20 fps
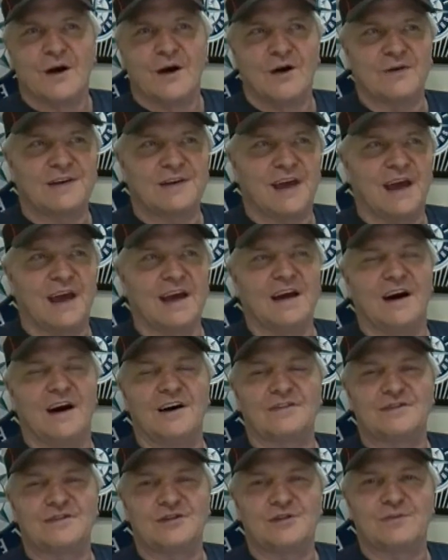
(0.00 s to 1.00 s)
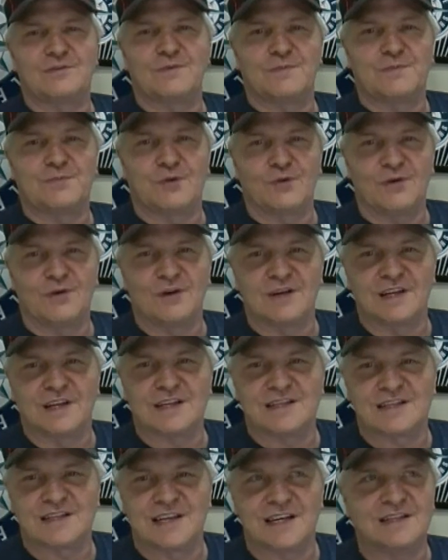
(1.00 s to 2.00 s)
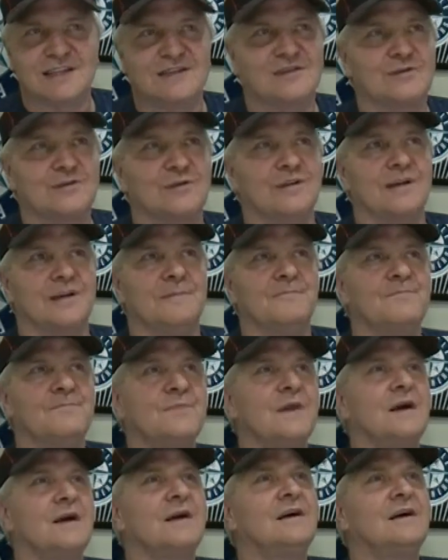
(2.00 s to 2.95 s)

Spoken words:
Okay, on to the report. Let's get to it.